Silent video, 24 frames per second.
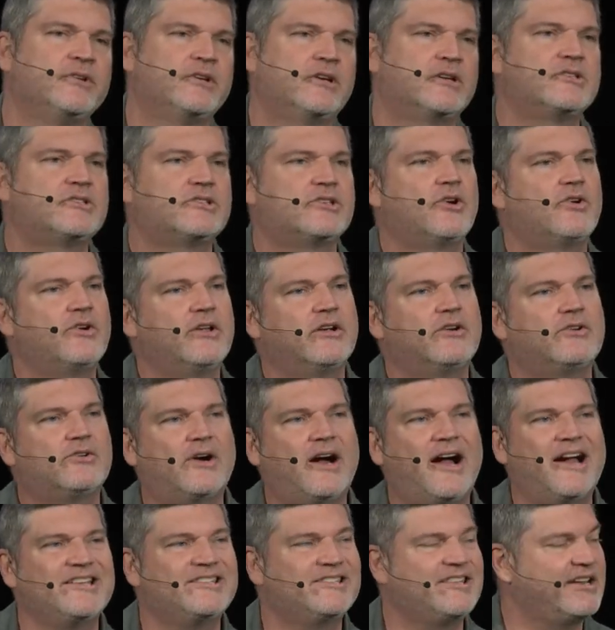concerning
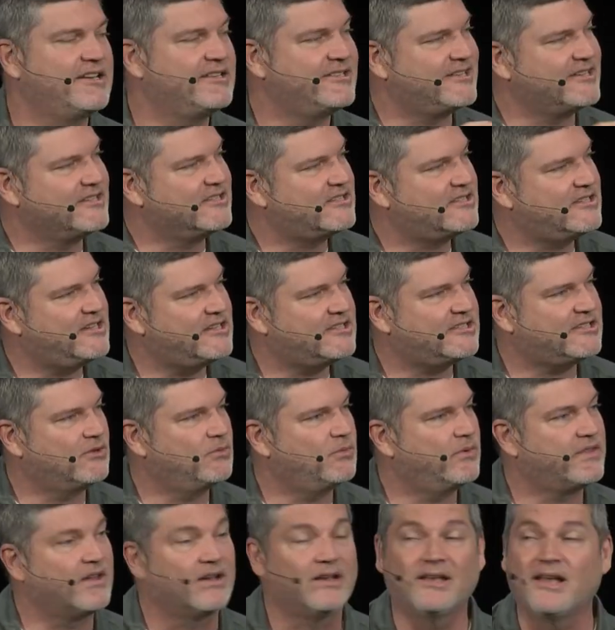Christ that is
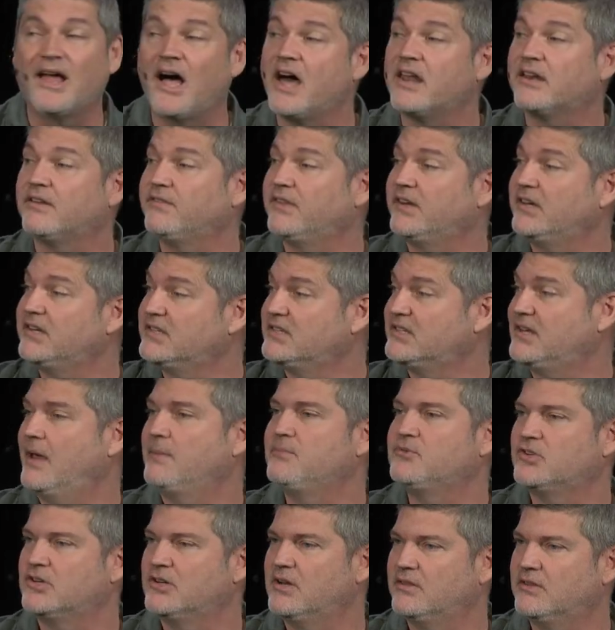consistent with a lot of the
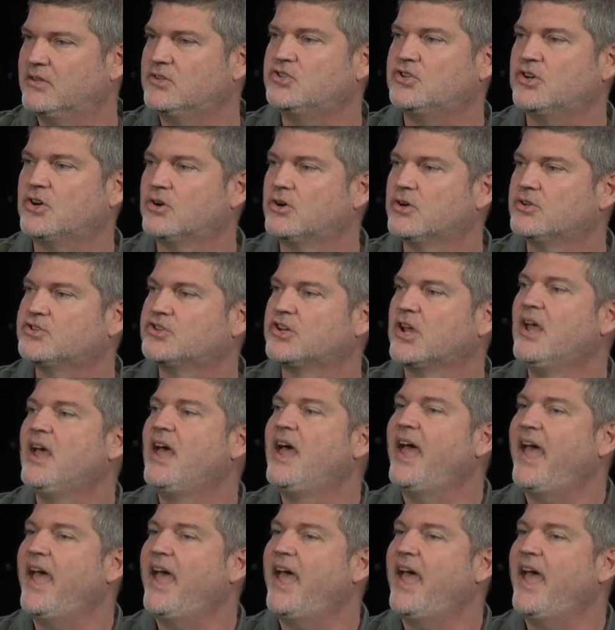deception in the church